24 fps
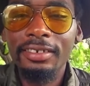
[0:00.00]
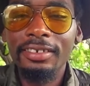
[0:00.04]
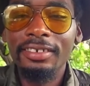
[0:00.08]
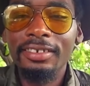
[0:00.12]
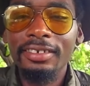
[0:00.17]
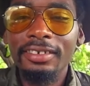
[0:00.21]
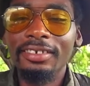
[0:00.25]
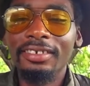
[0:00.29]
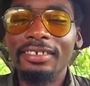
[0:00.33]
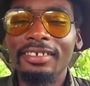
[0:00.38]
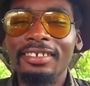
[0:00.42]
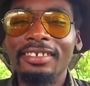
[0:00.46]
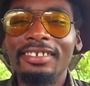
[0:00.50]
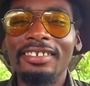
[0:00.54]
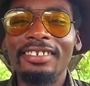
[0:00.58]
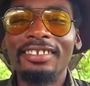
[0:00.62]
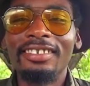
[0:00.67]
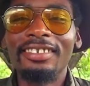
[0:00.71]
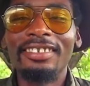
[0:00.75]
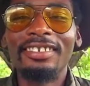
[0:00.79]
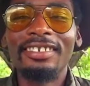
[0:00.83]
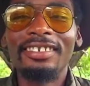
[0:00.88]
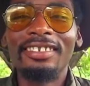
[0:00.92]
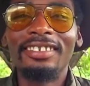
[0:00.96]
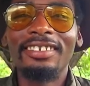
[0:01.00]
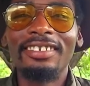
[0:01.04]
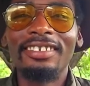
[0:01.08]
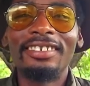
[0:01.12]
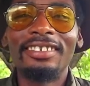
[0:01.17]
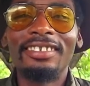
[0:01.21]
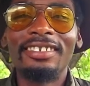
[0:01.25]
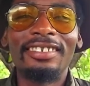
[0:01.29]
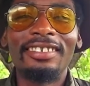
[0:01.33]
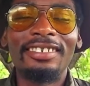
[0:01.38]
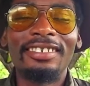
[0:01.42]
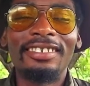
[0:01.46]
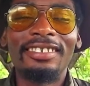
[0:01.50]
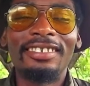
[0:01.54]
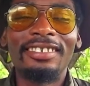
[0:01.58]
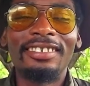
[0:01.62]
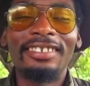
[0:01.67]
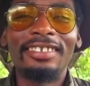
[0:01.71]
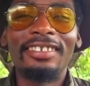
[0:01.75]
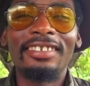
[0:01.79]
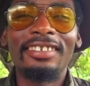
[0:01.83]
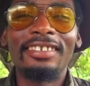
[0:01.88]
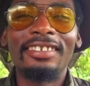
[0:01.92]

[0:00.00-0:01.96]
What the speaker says: Nobody speaks.